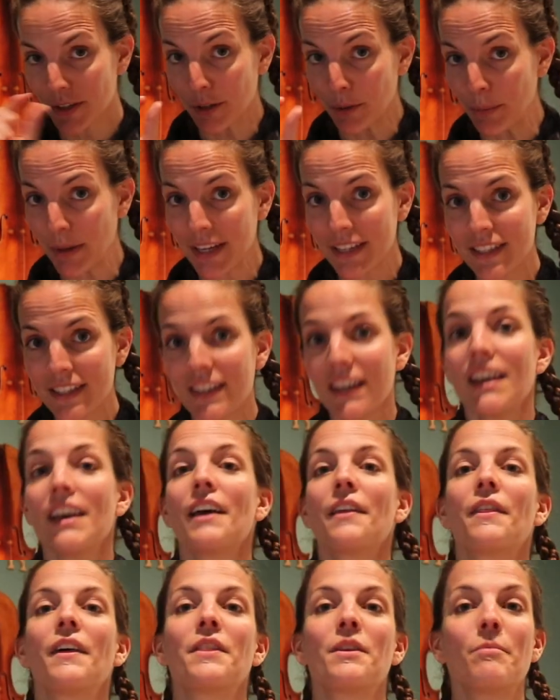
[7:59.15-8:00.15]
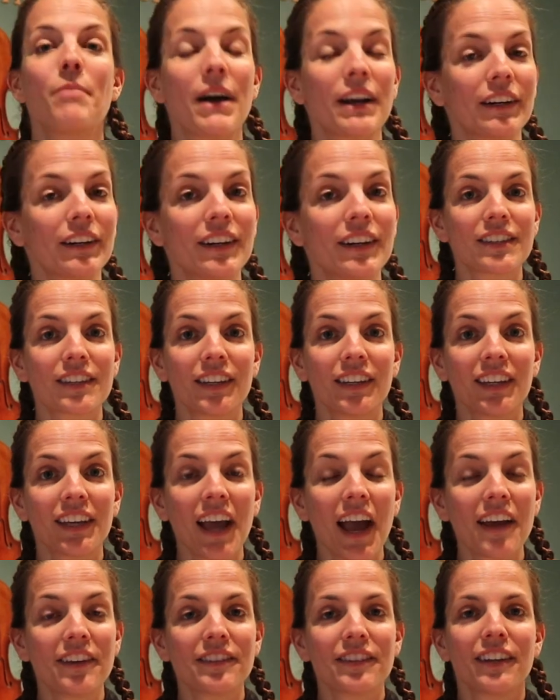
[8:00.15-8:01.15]
bits, then the better gonna
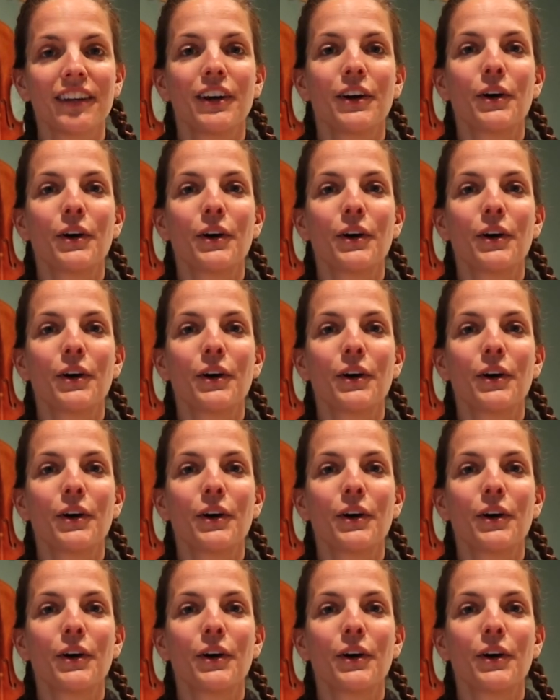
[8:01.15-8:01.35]
get.